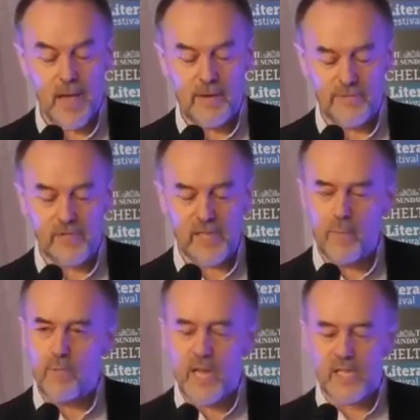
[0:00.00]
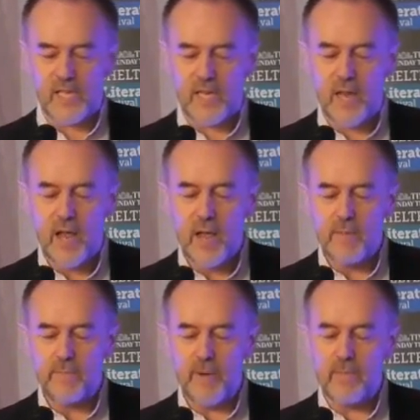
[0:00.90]
but for some reason,
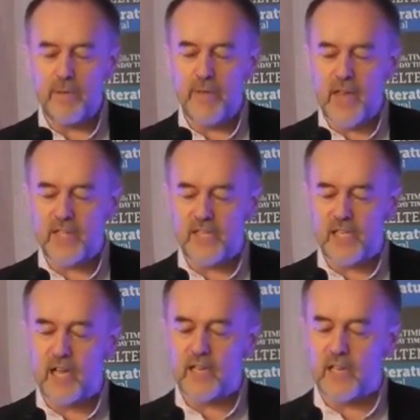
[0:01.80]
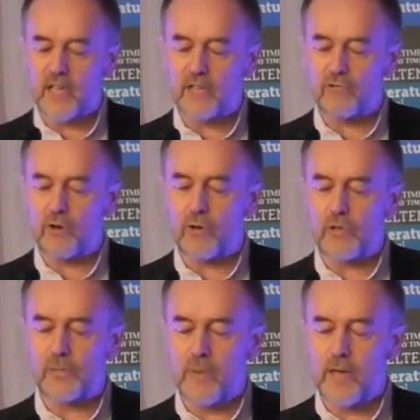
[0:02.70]
Plymouth had stuck in
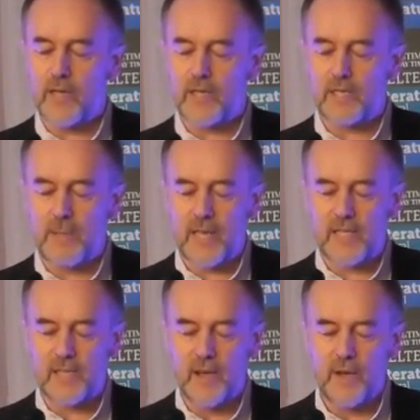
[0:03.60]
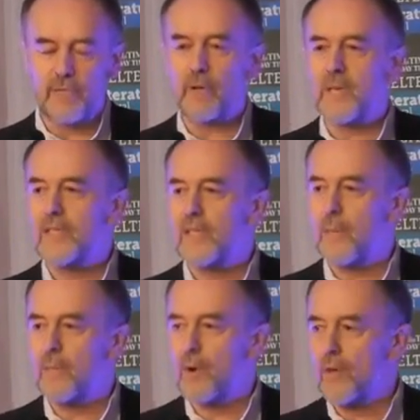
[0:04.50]
Trog's mind space from his
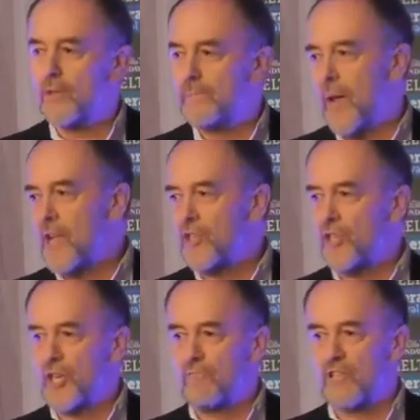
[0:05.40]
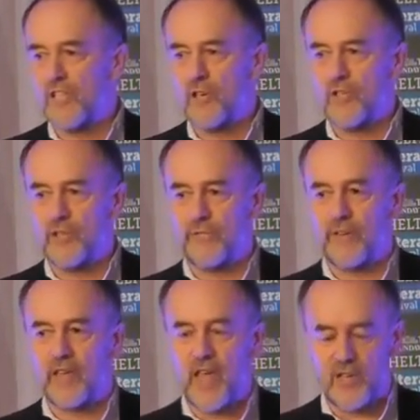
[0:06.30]
somewhat patchy
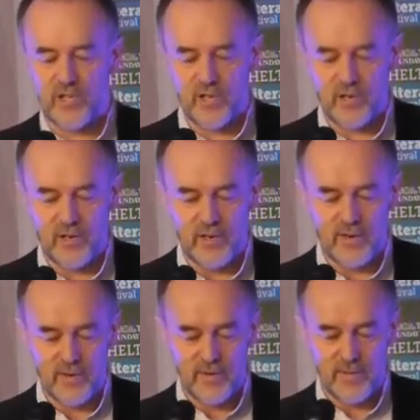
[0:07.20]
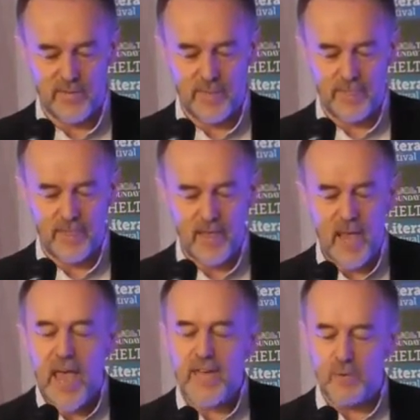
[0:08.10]
researchification.
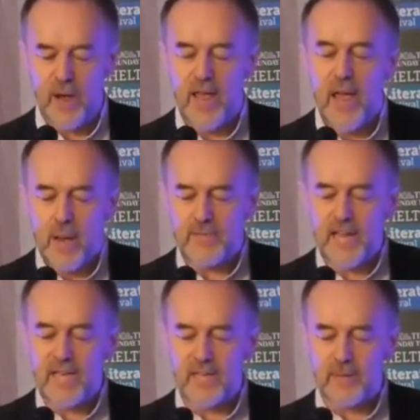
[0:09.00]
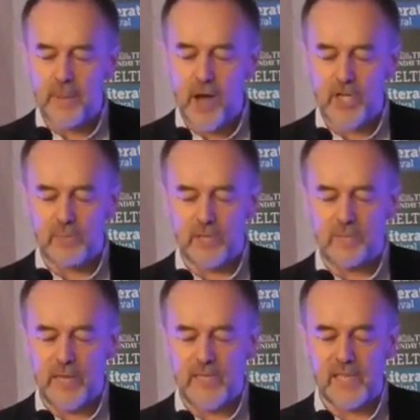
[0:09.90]
Anyway, obtaining the
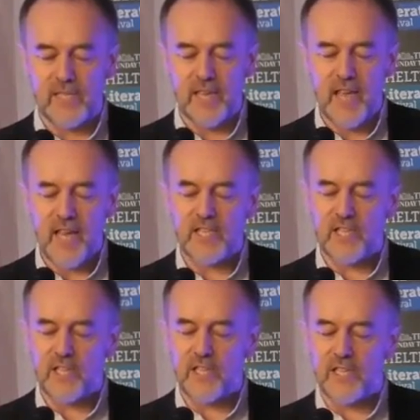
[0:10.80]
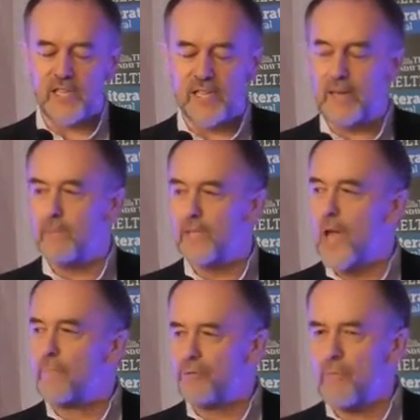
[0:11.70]
parchment pieces had certainly seemed
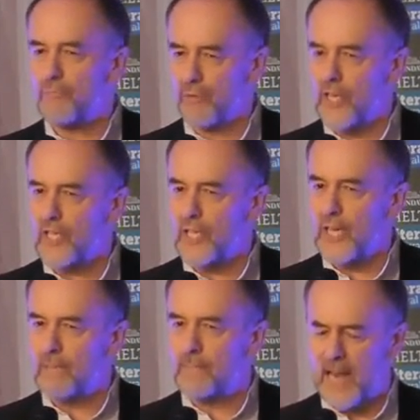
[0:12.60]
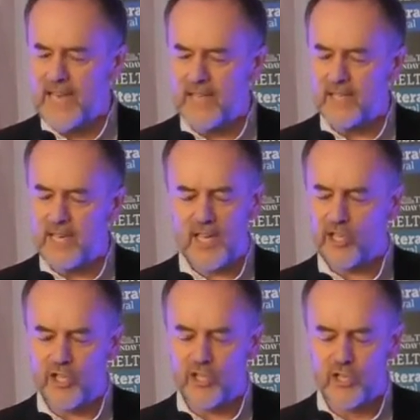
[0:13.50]
appropriately
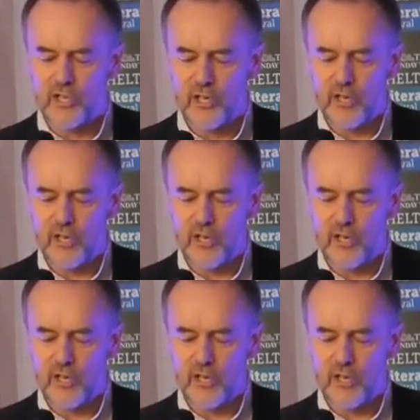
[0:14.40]
blendish,